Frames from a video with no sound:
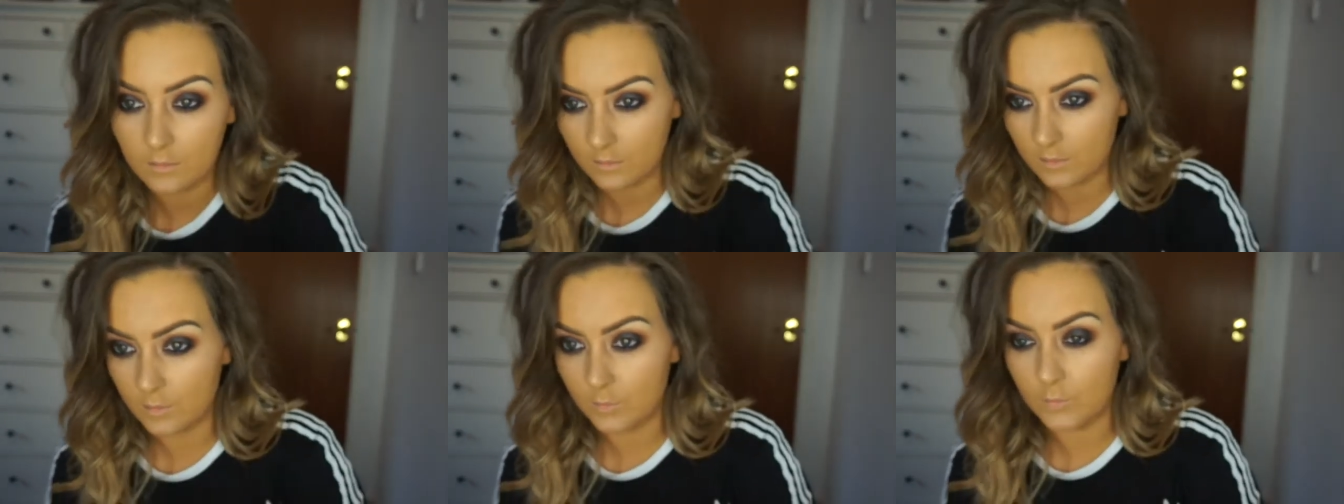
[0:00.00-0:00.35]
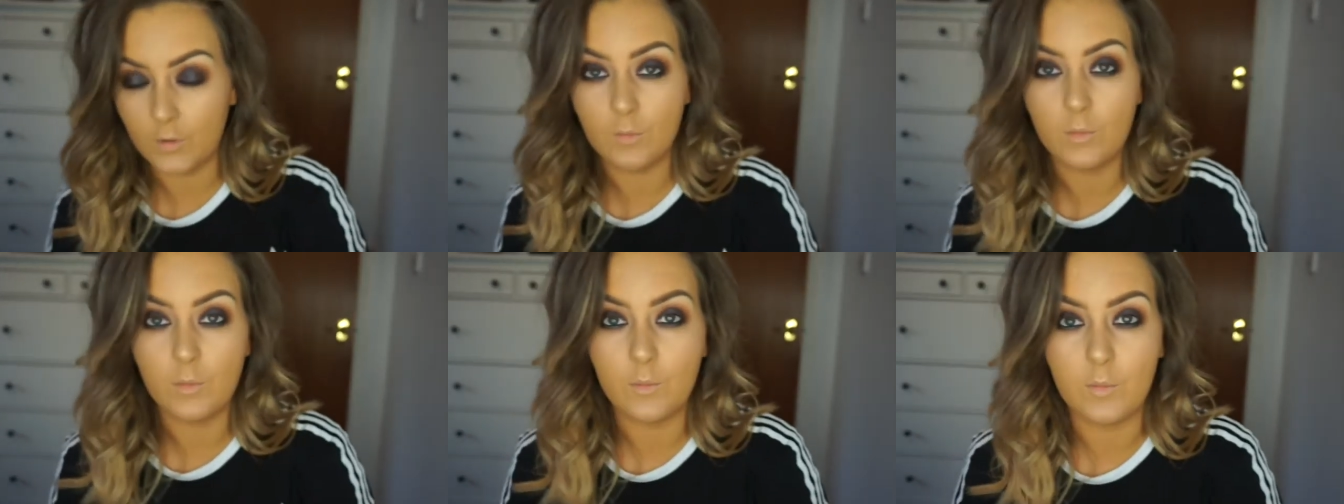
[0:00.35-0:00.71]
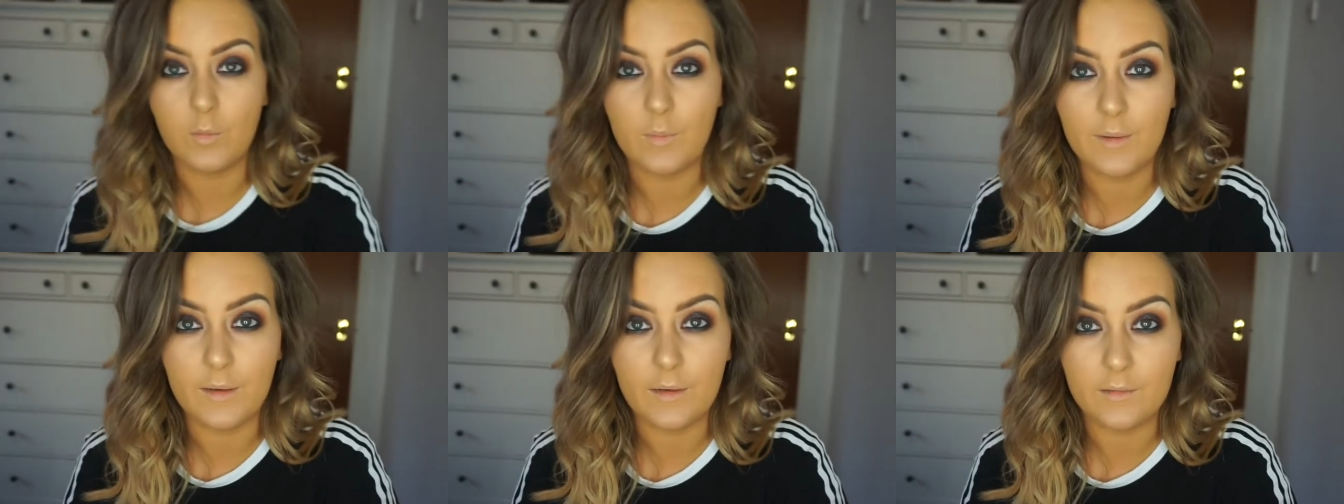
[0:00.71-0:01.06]
You probably would
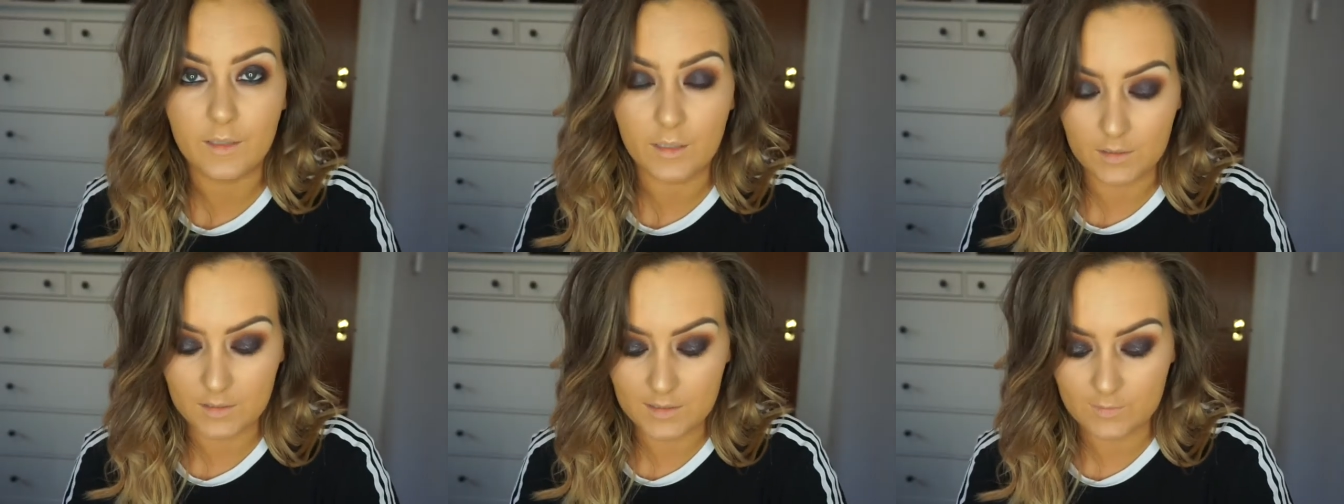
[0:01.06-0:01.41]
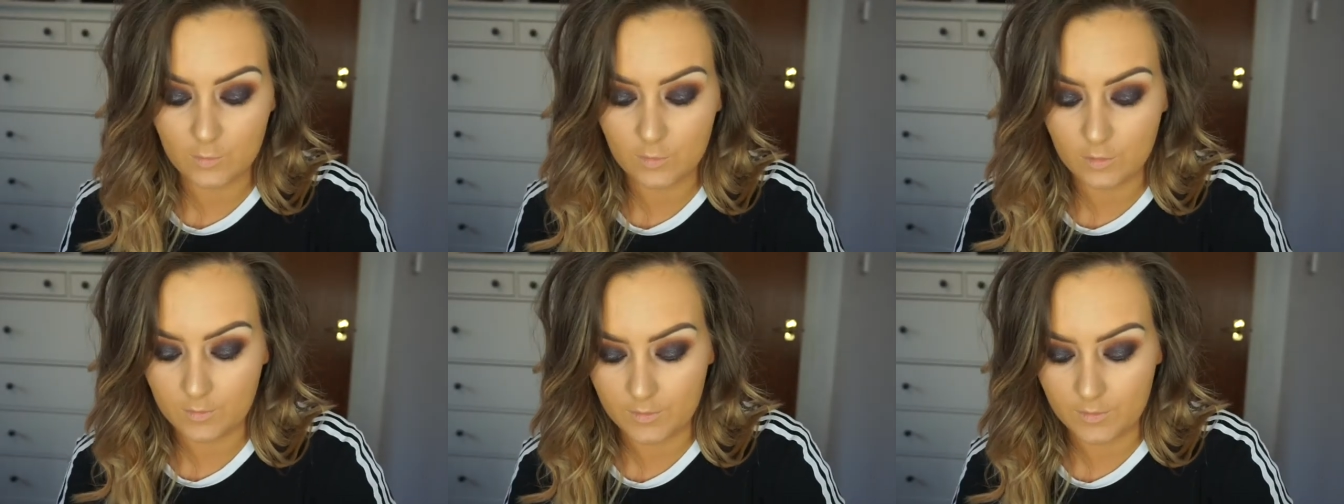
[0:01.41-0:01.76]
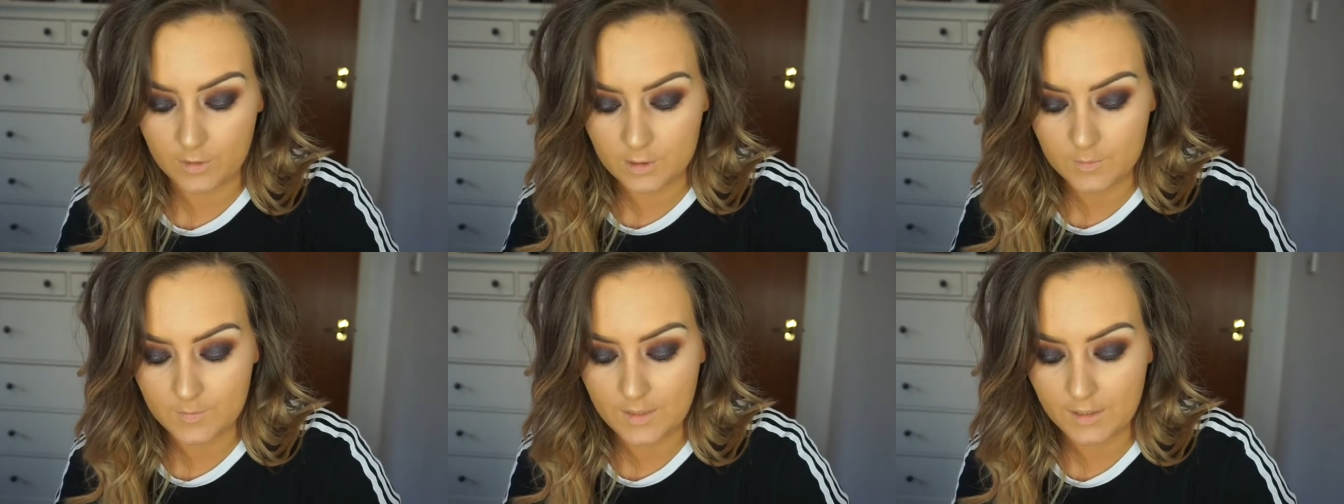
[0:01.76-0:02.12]
be better take a smaller
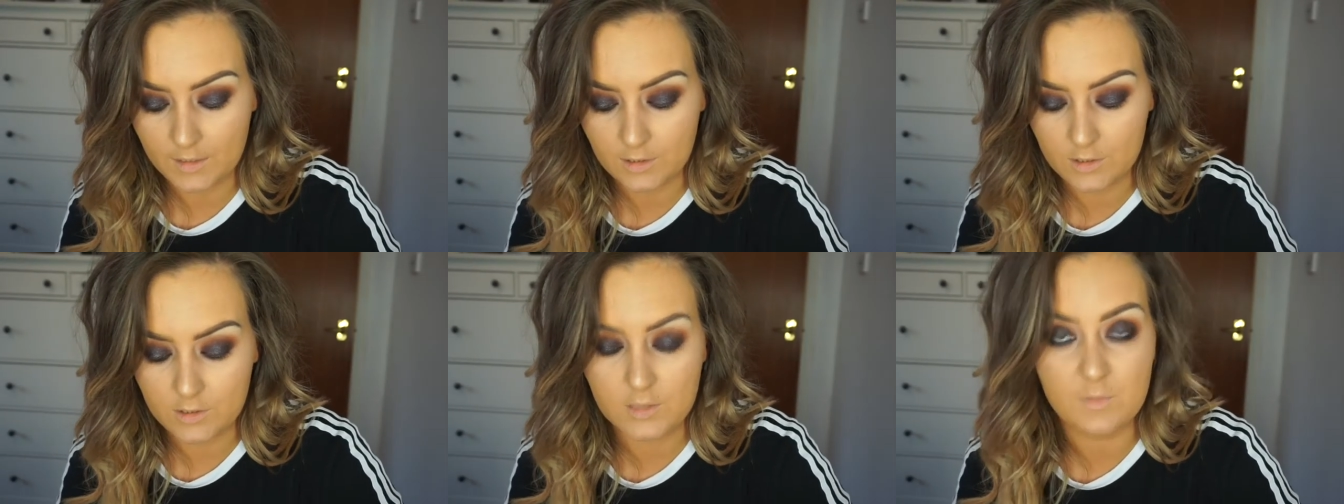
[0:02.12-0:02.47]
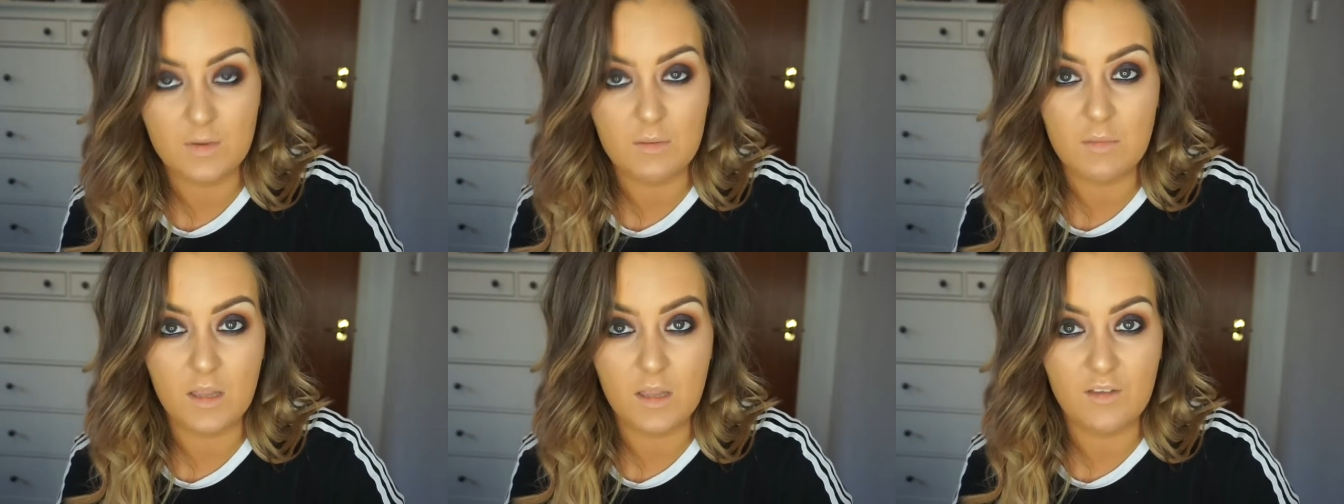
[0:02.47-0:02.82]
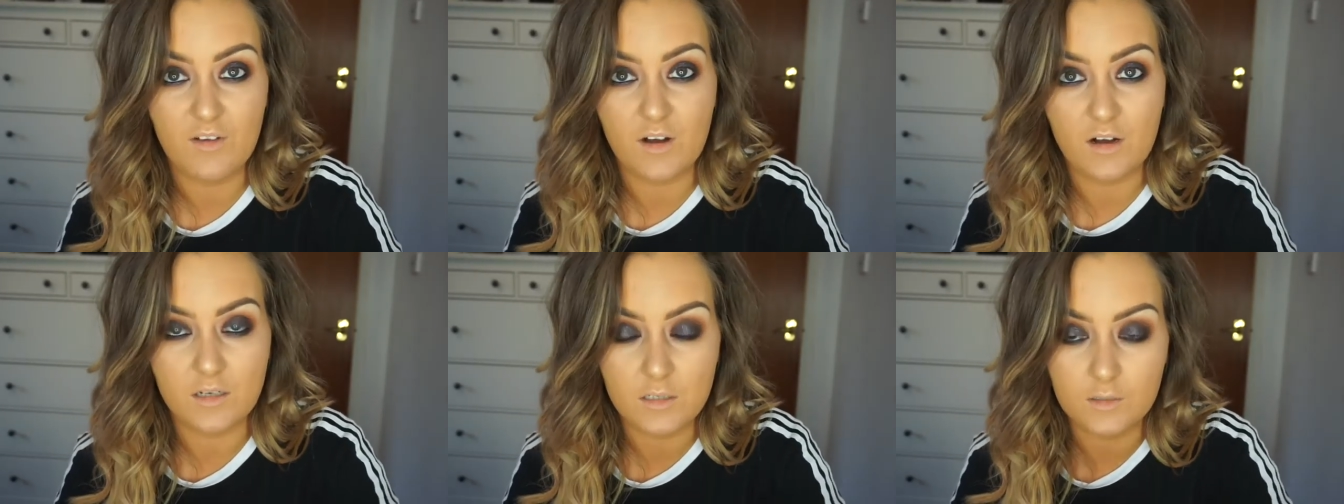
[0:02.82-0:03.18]
brush, but I like to just make my life
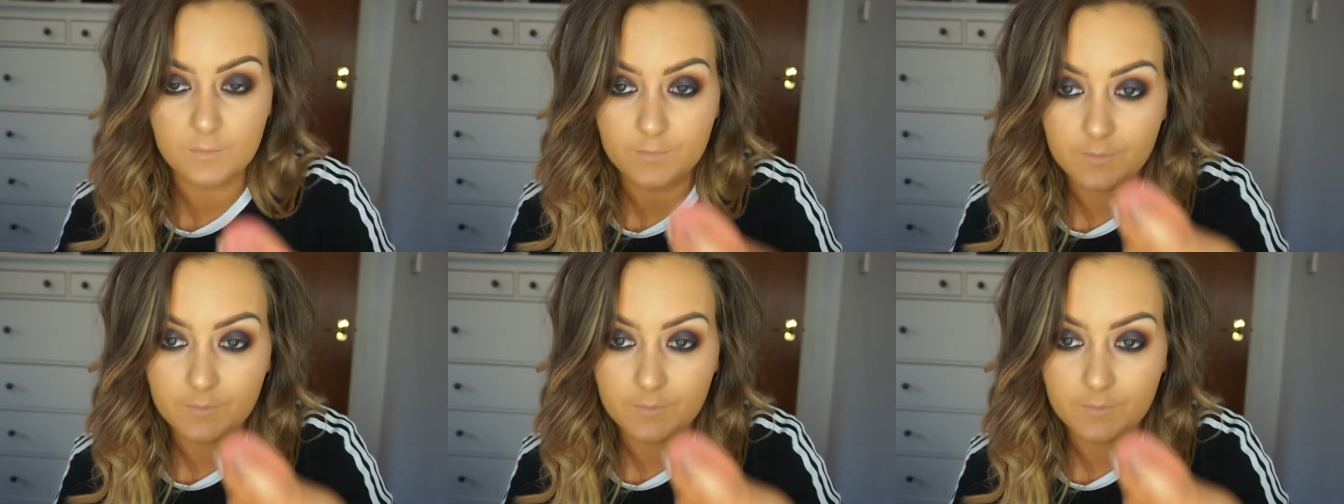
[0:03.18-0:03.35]
harder.